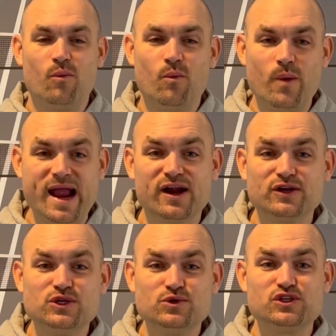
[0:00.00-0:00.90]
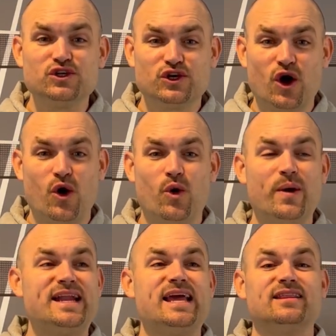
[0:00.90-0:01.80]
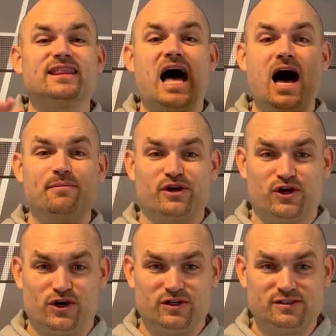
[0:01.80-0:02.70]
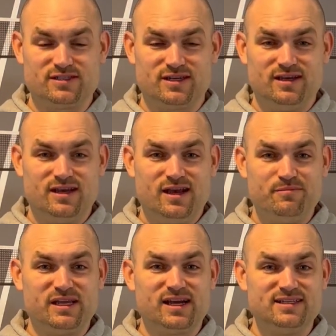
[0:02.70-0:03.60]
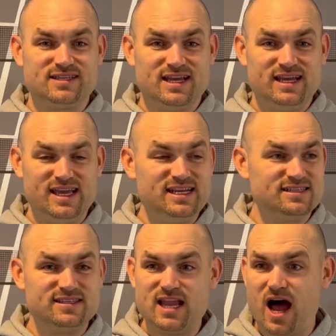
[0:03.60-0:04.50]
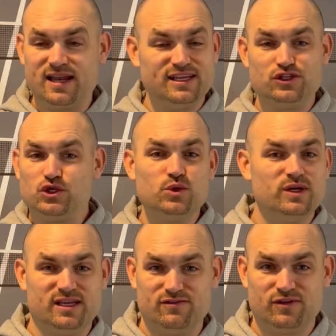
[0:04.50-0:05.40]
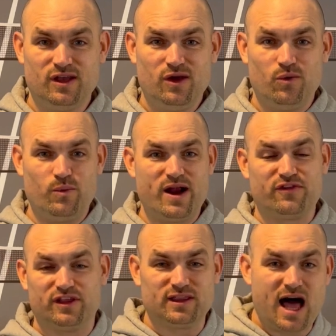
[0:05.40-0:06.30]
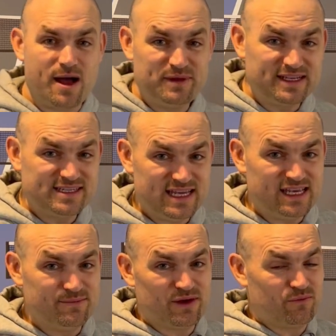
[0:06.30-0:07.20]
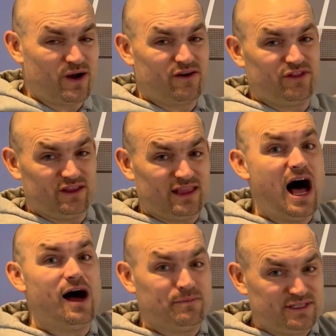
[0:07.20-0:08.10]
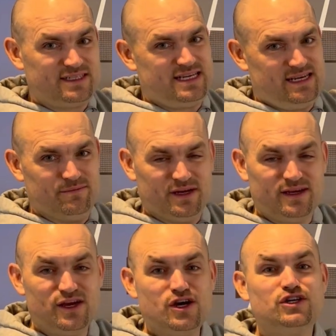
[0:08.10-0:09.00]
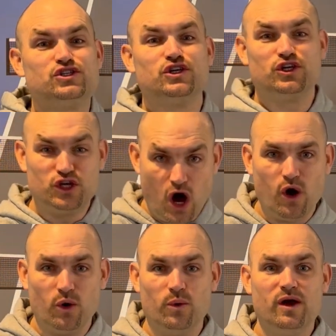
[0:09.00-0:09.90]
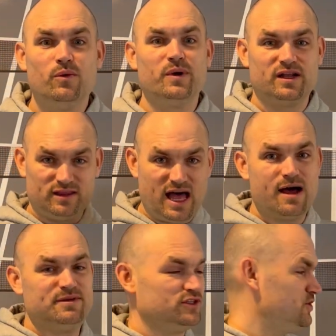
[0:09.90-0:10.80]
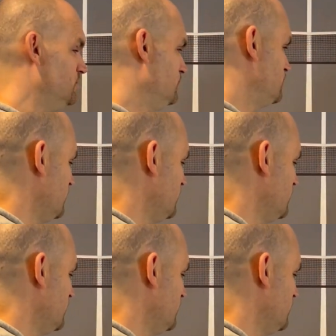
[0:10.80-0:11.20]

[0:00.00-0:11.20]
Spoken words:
where you should go when a lob occurs, because it is not intuitive where the lobbing team and where the lobbed team should go when a lob ensues. So